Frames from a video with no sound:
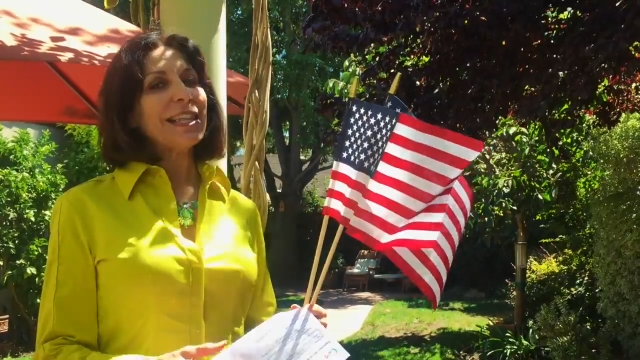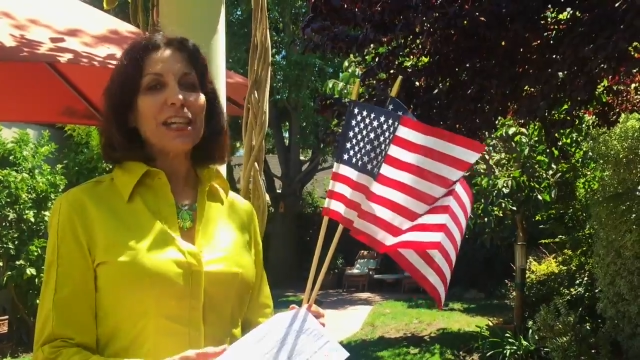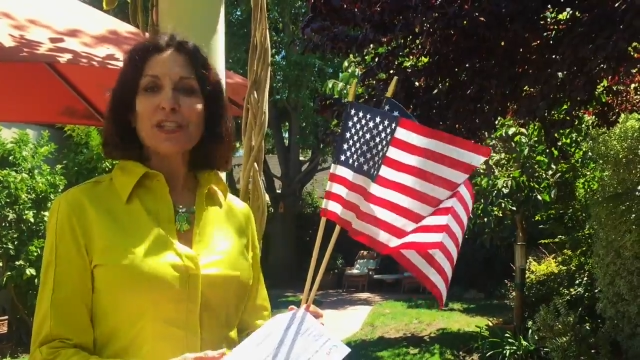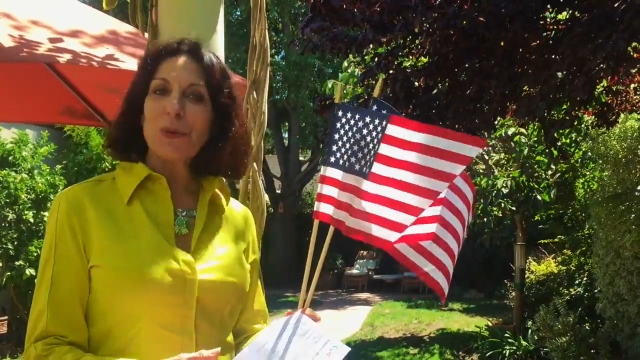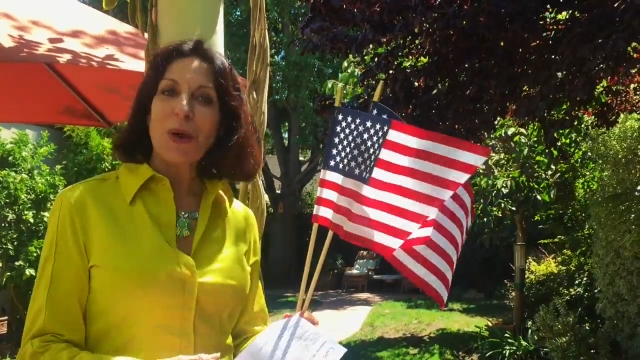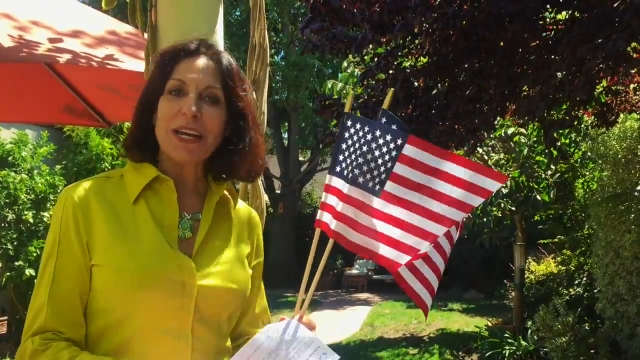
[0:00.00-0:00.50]

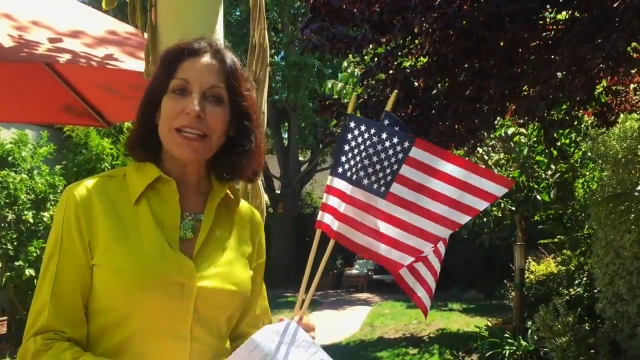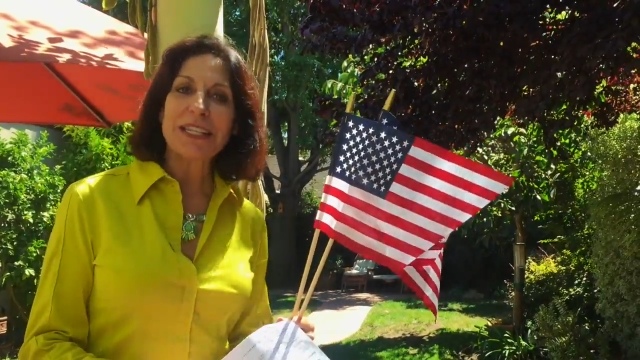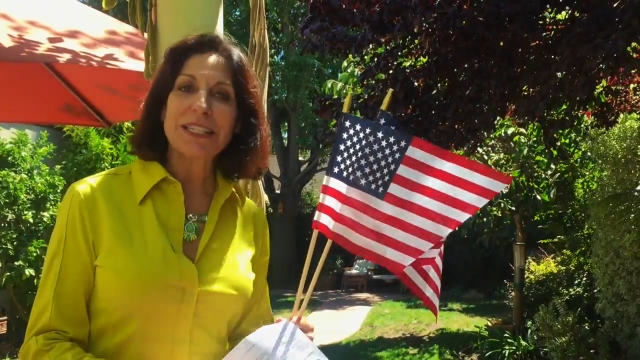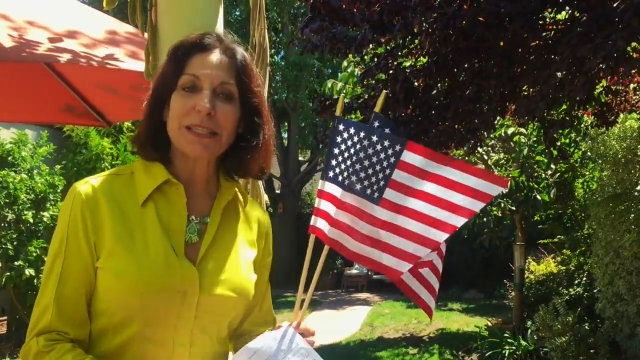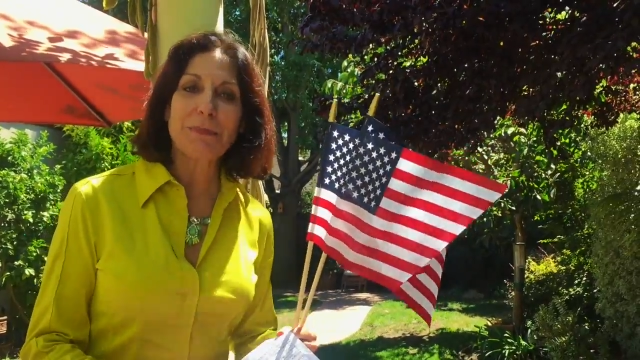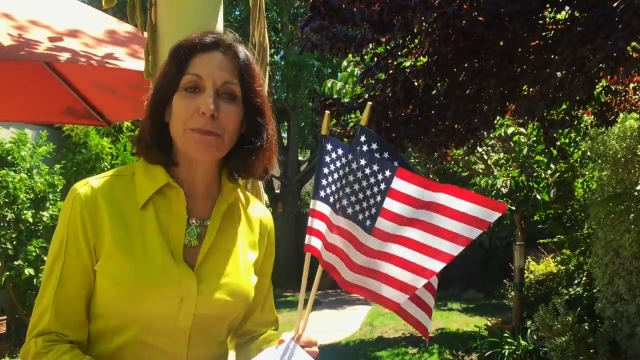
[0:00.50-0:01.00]
that's right,
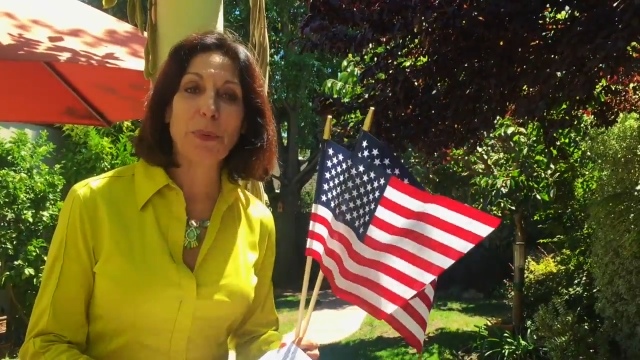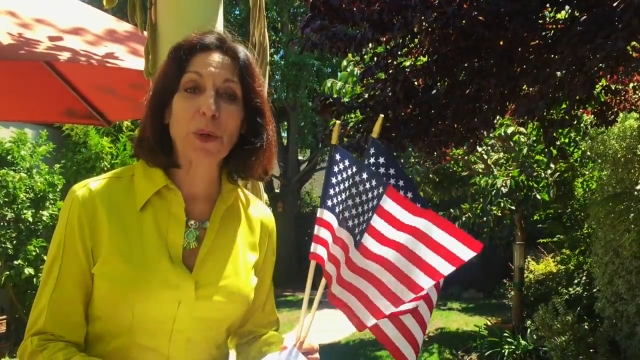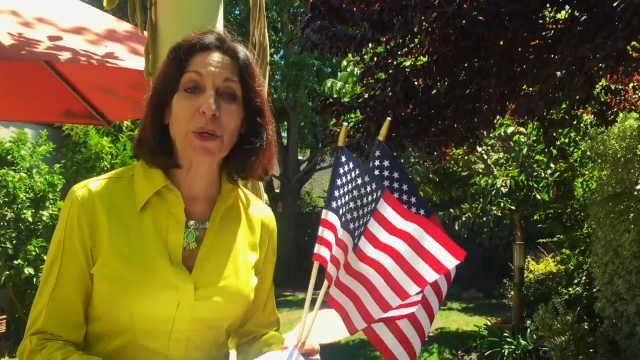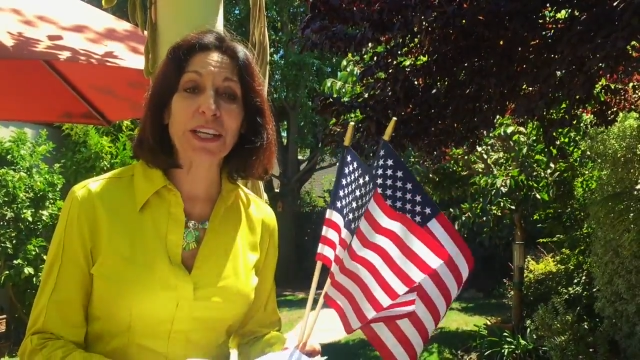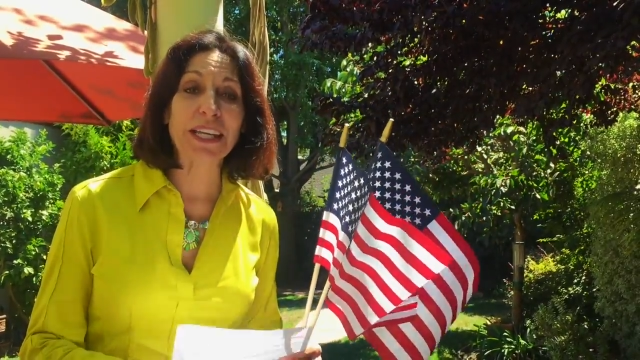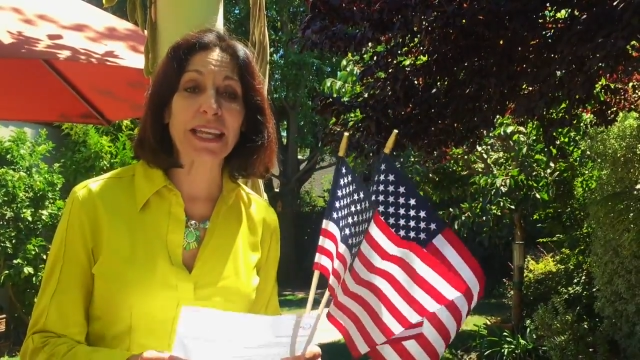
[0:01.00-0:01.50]
it's the
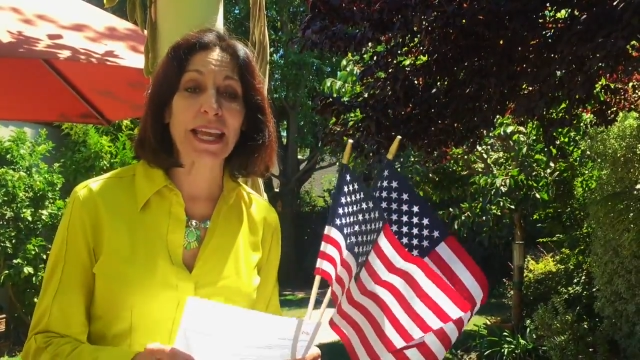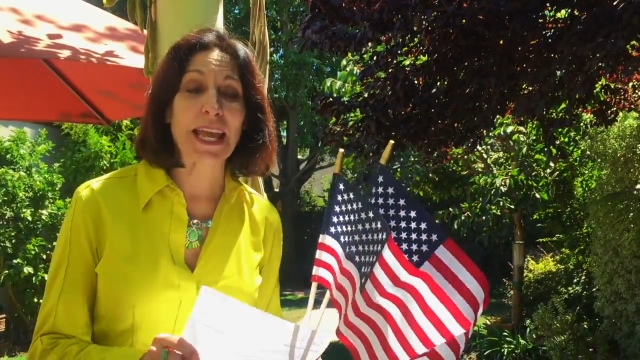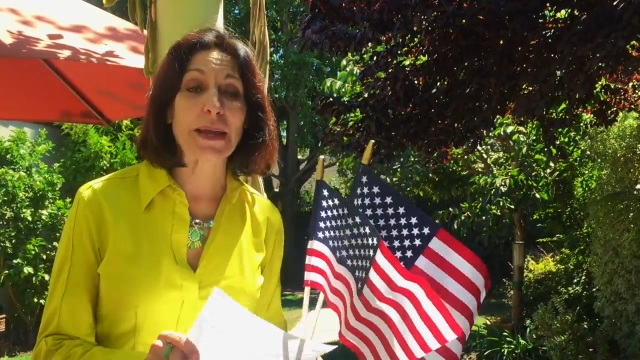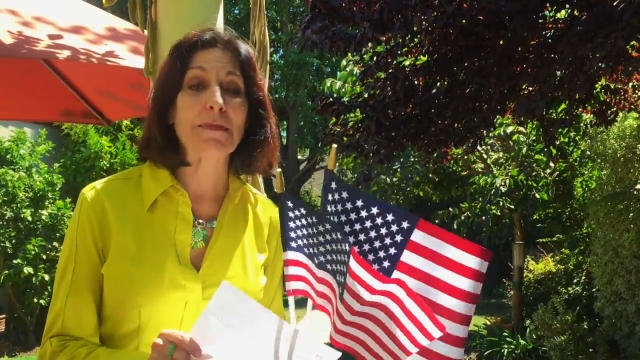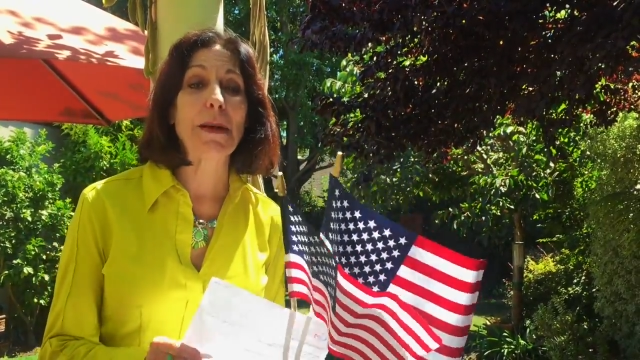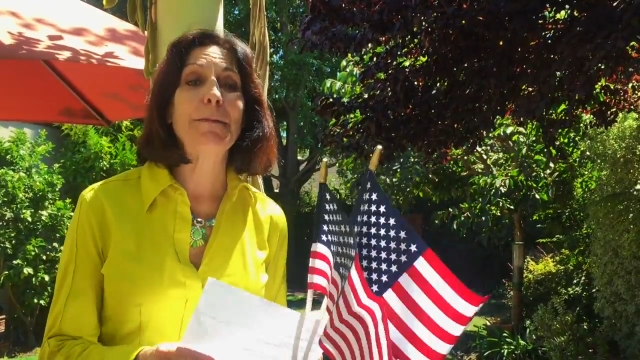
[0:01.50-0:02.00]

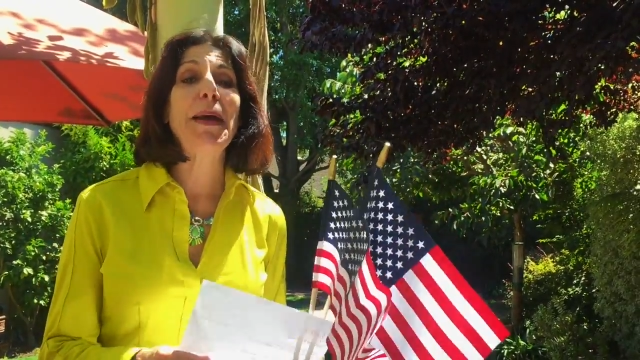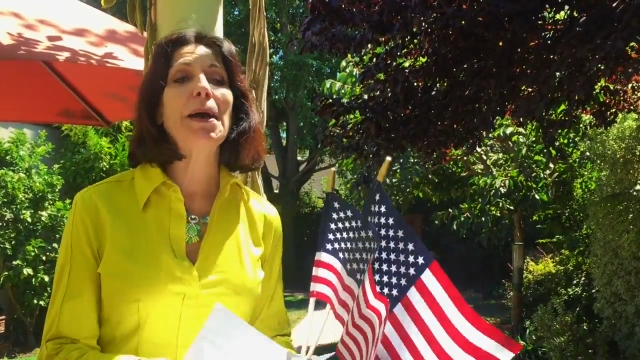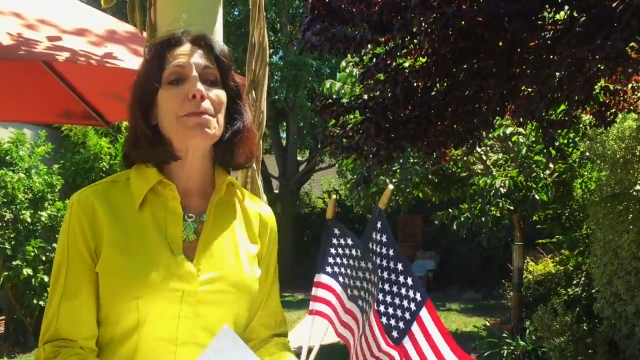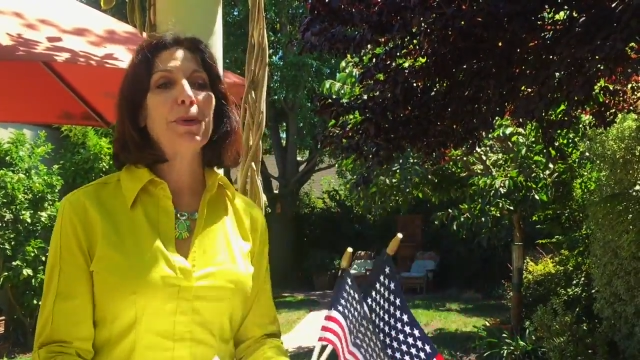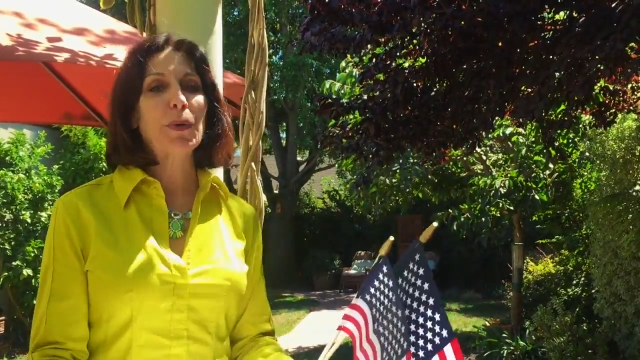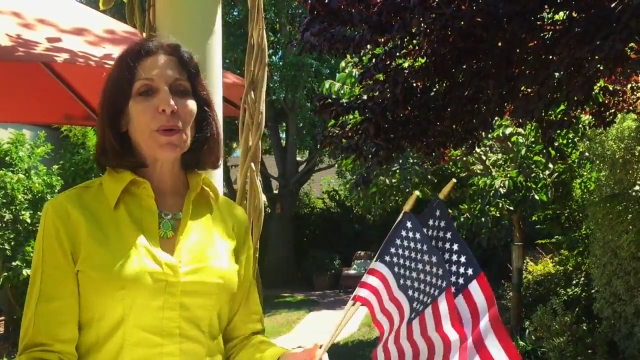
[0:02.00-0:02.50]
Burlingame
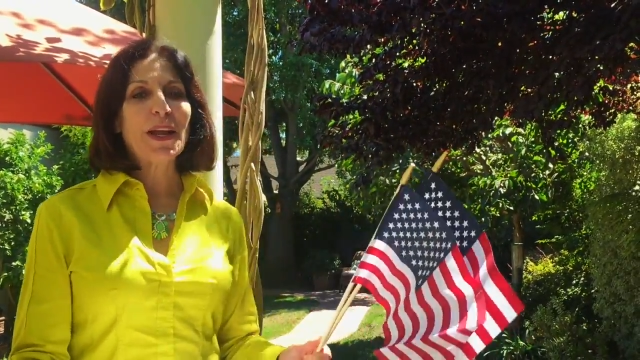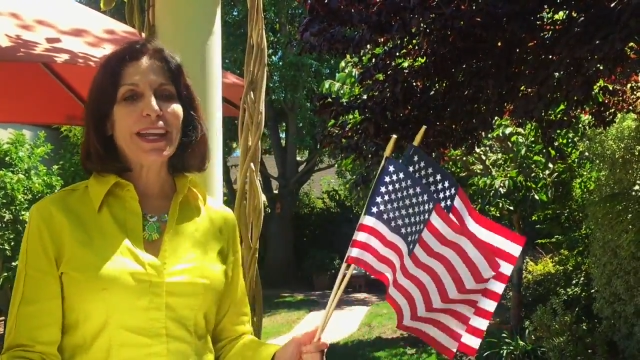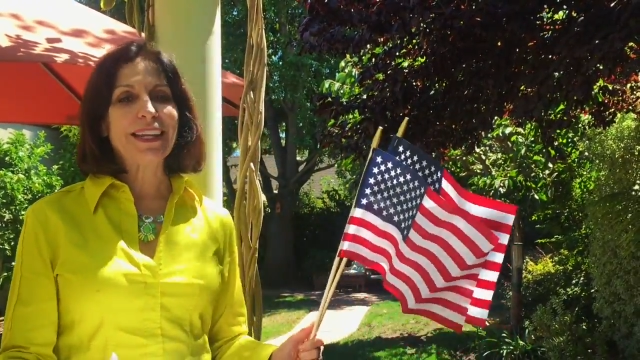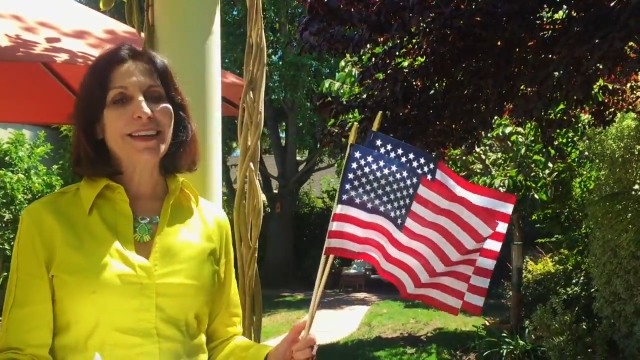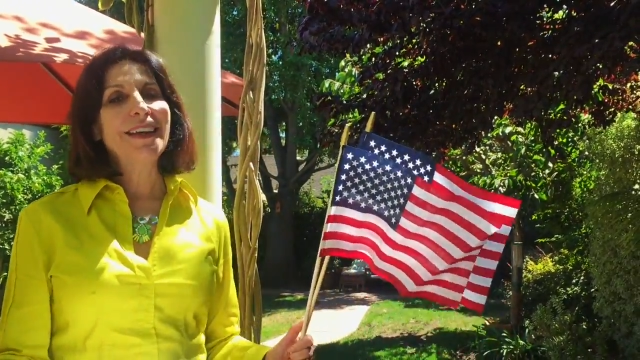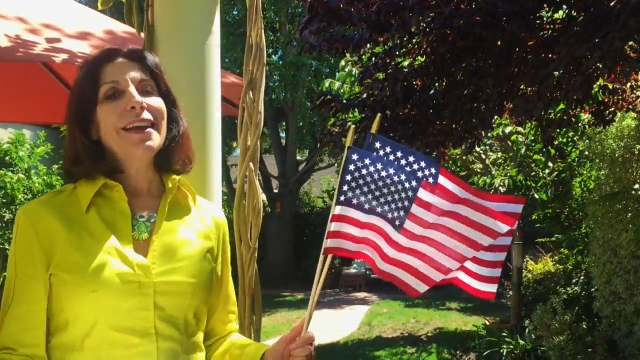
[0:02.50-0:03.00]
Pet
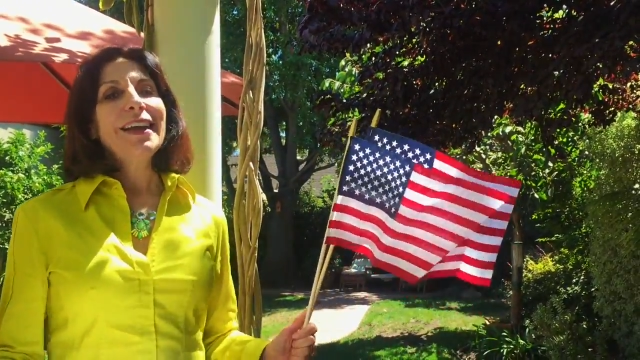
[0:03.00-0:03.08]
Parade.